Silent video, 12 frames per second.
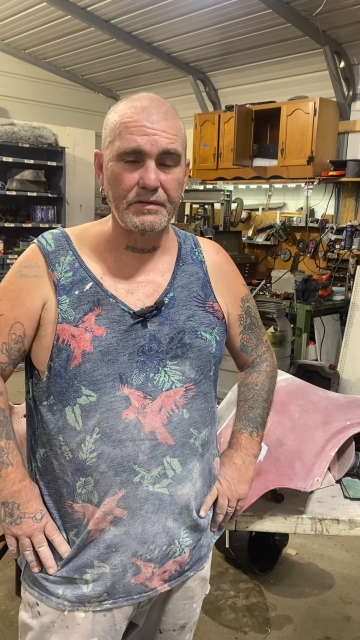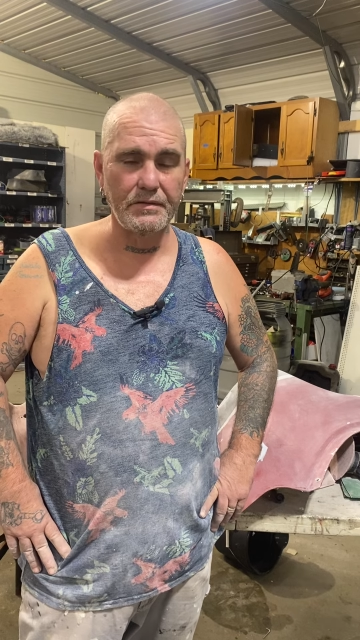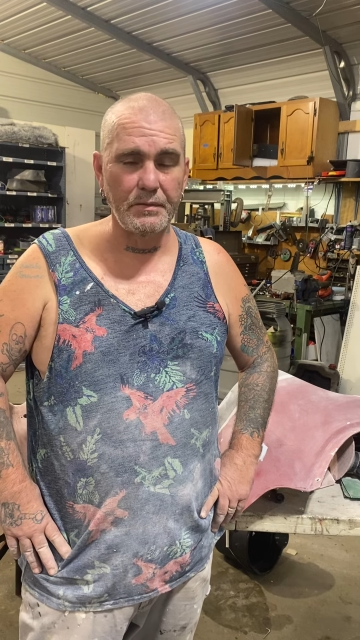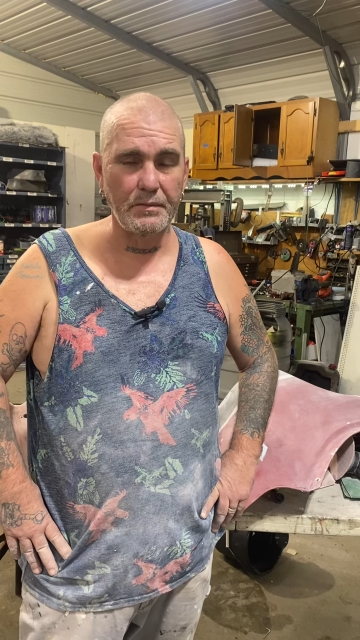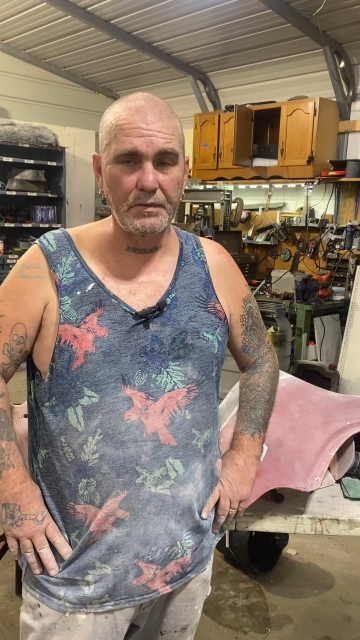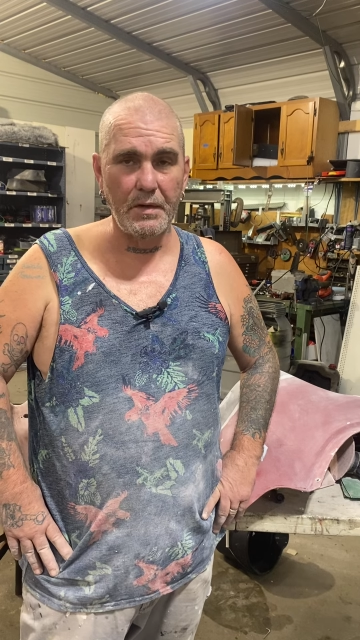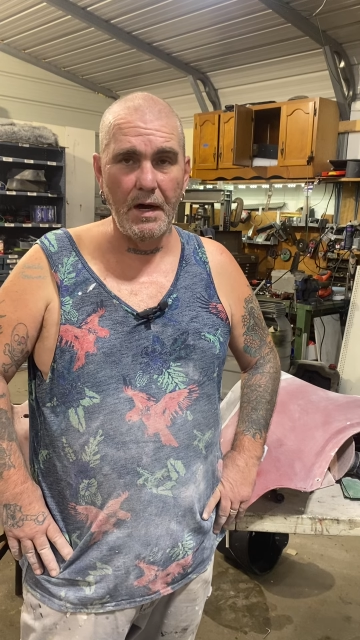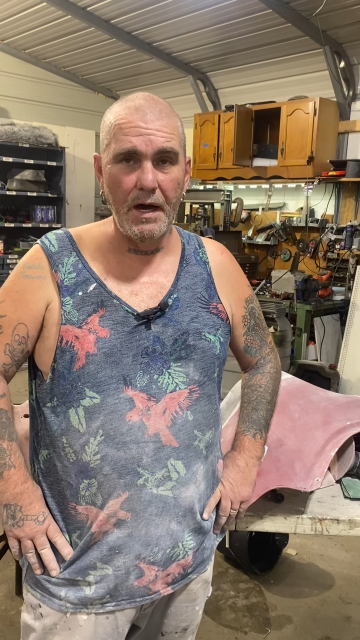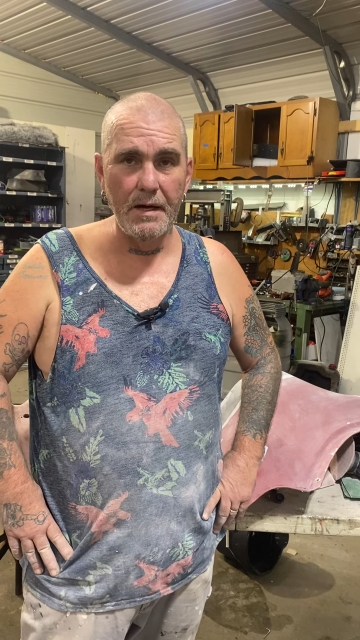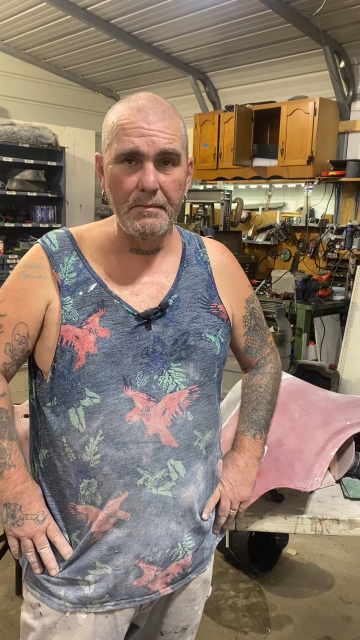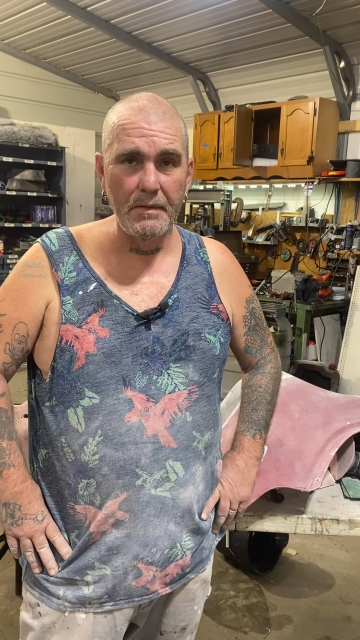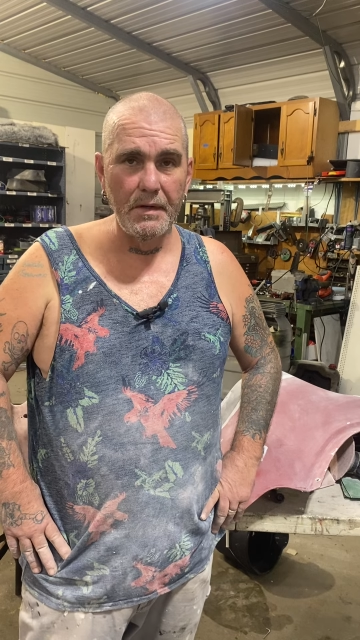
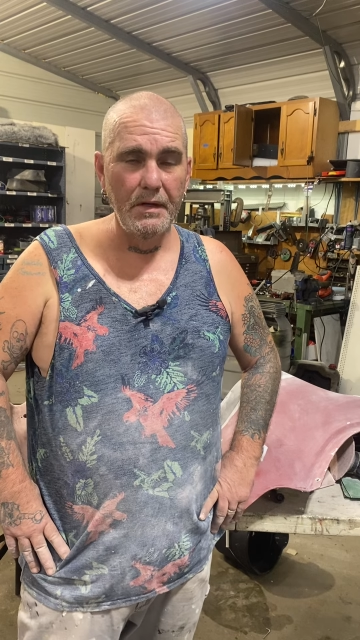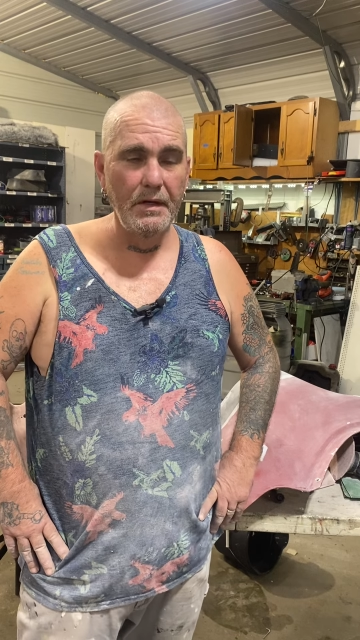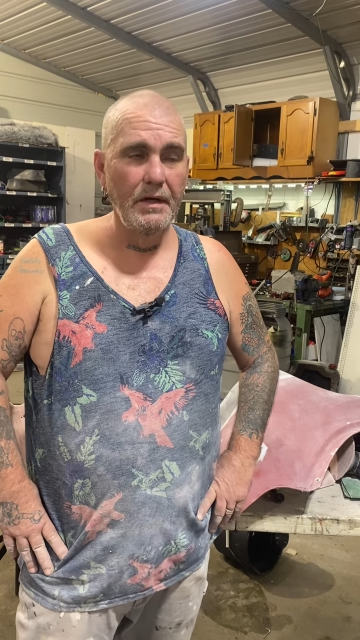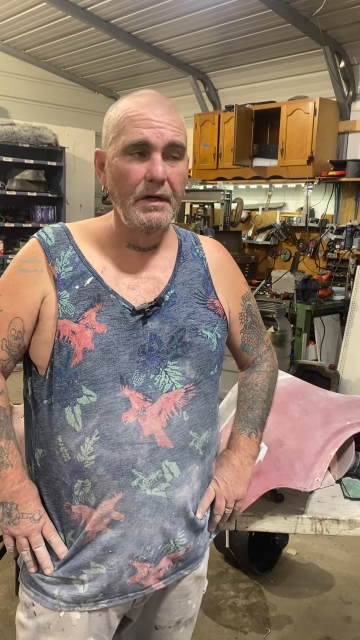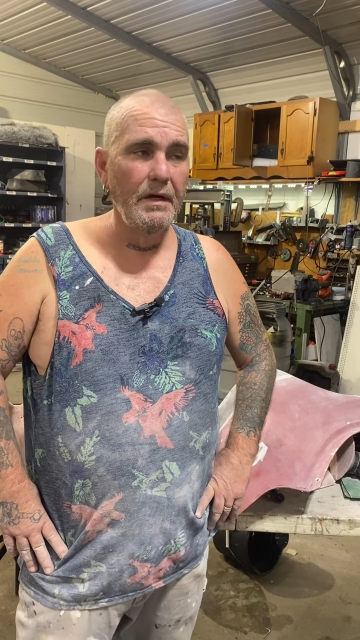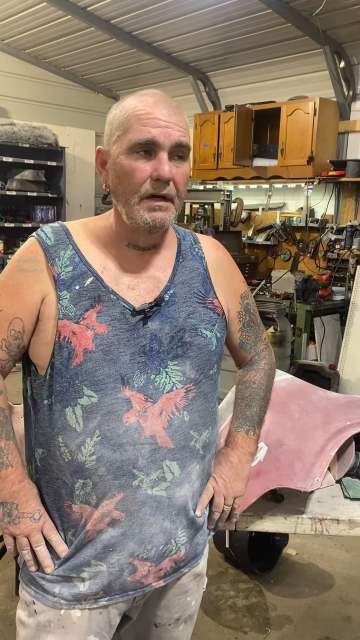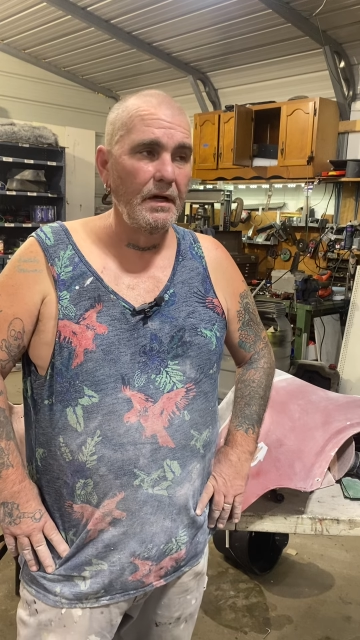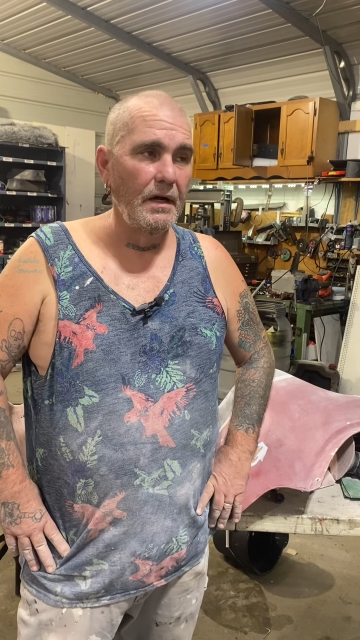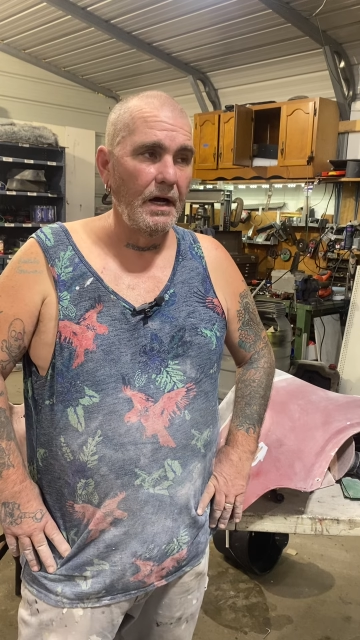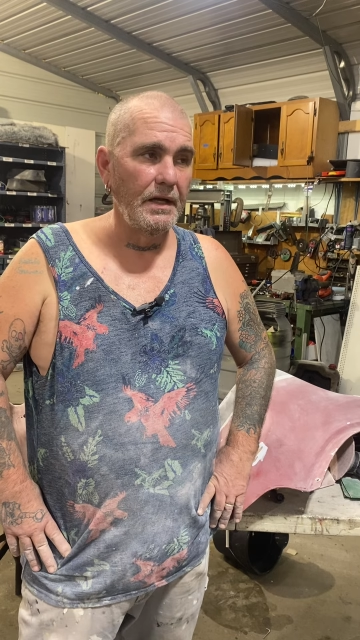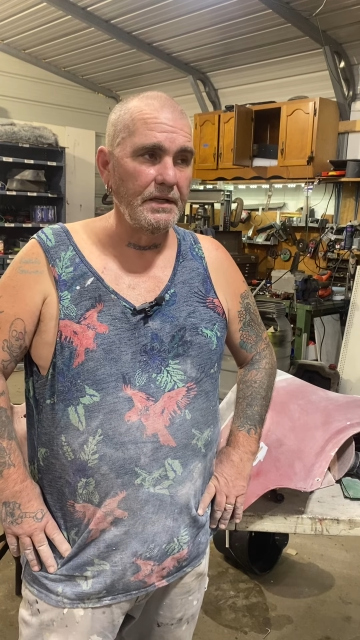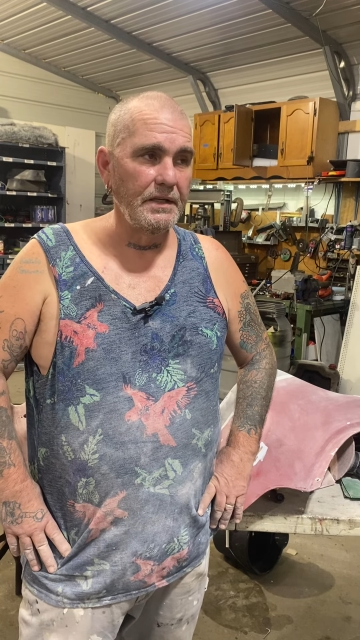subscribe.
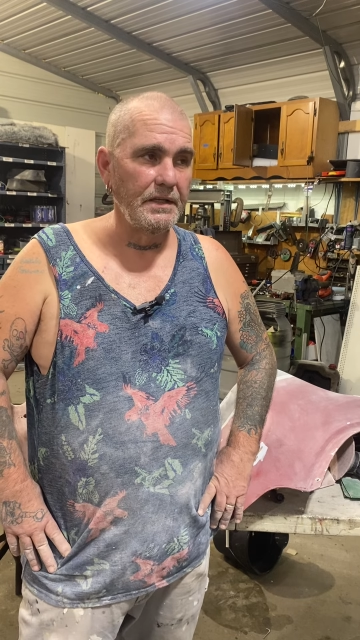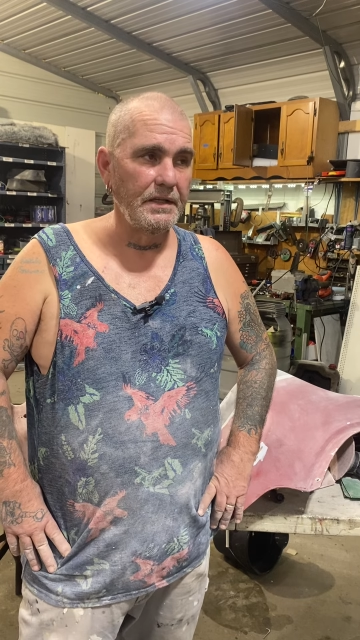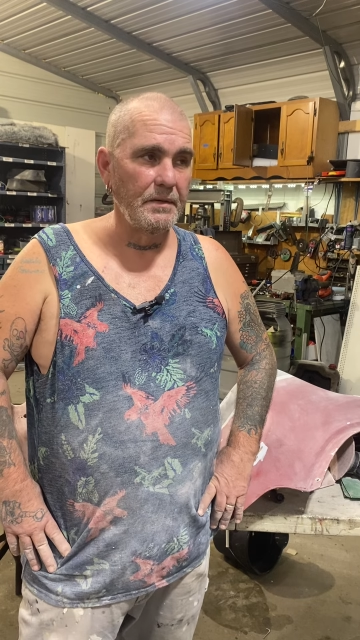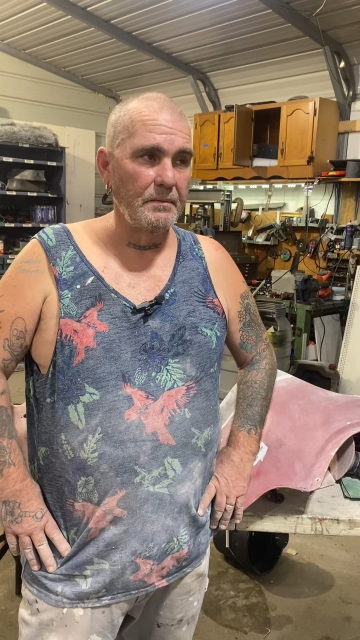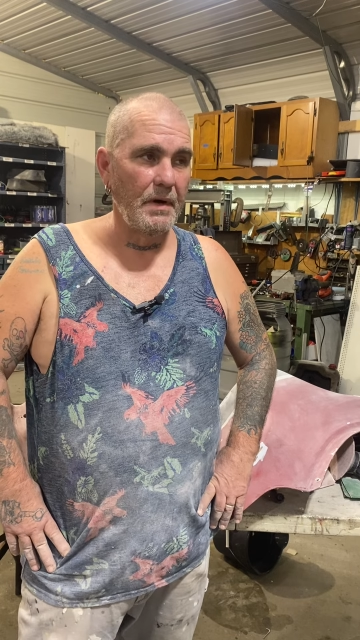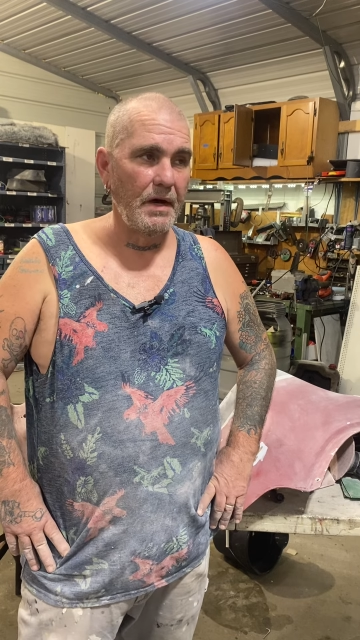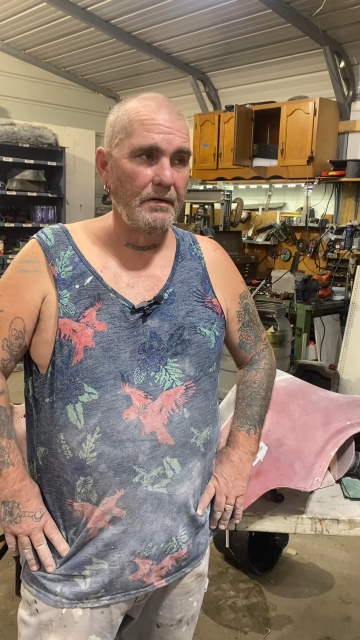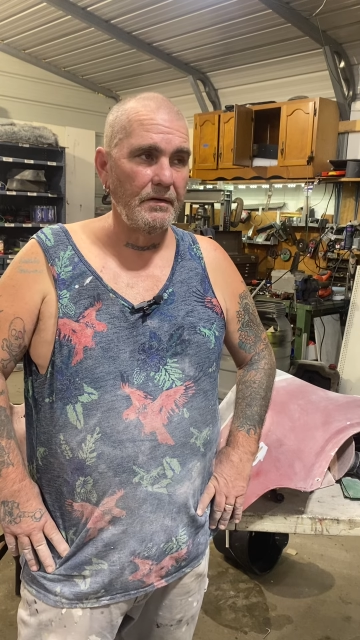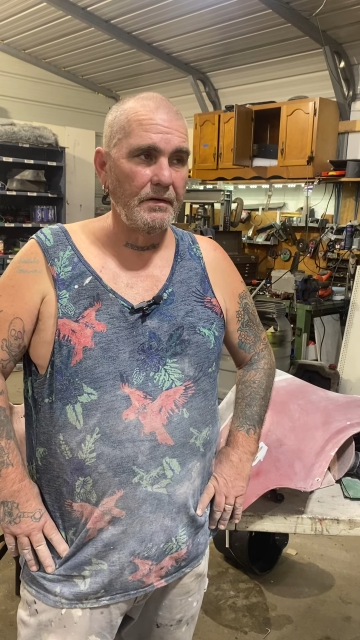I need to get my